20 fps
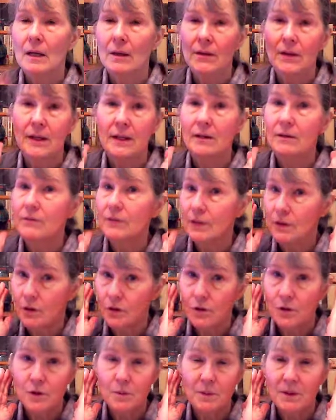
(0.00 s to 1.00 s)
They have
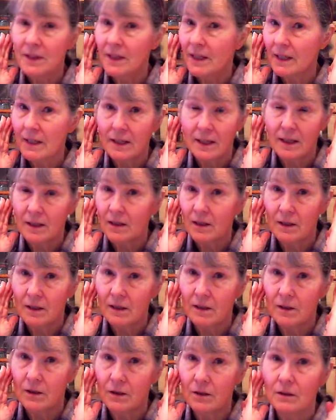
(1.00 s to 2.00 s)
ears, but they cannot
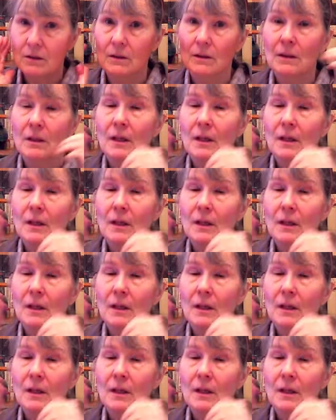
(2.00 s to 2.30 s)
hear.